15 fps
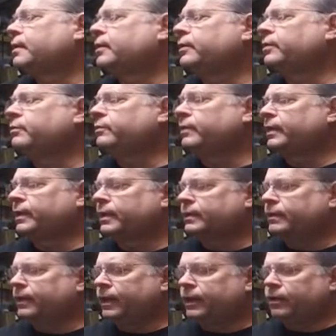You want to get
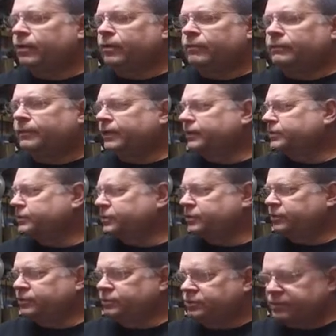that off. I just
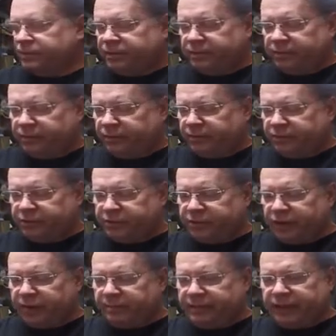used an old
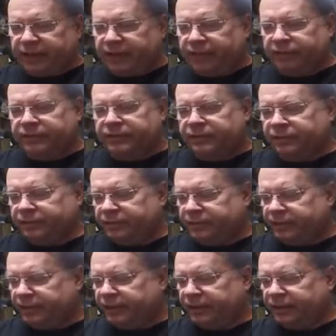shop towel to
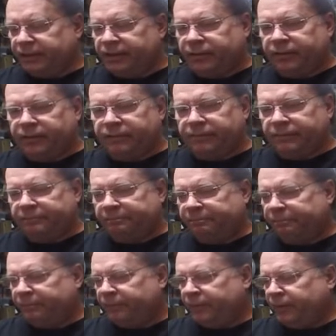get that off.
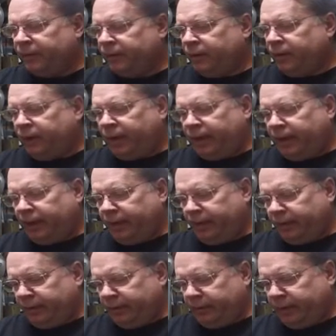
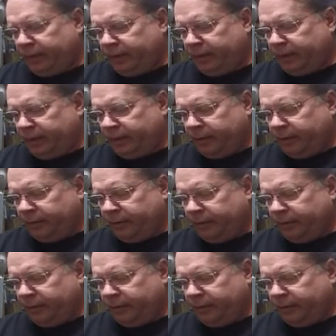And the